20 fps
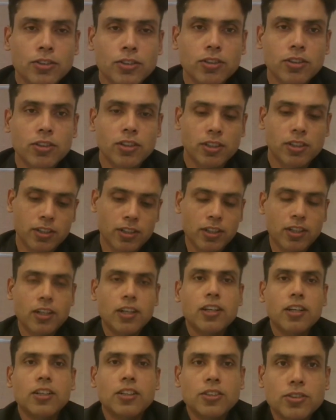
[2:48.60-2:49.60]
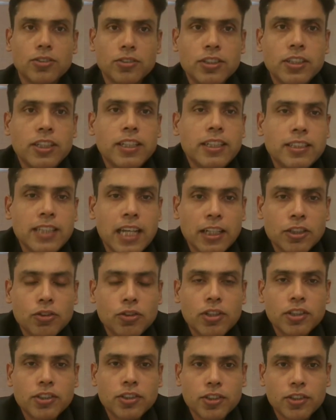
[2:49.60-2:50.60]
So he is
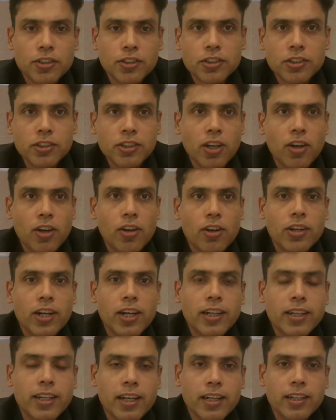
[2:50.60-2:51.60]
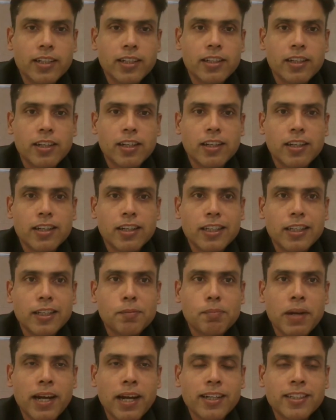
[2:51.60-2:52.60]
actually a surgeon, all right, and
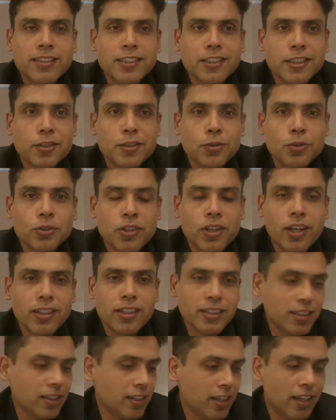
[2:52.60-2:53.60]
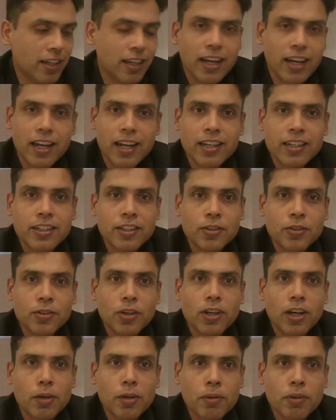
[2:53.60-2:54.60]
he practices in Gujarat. And
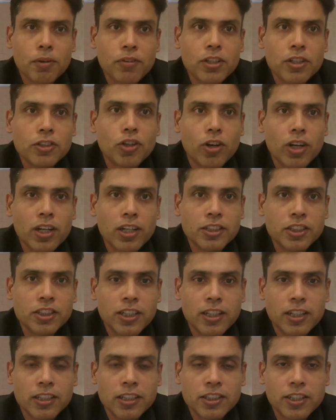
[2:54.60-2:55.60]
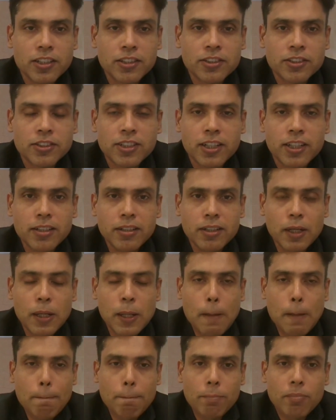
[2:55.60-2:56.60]
Arpan will shortly share the
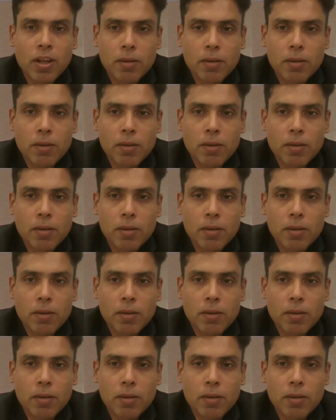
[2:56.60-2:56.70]
screen.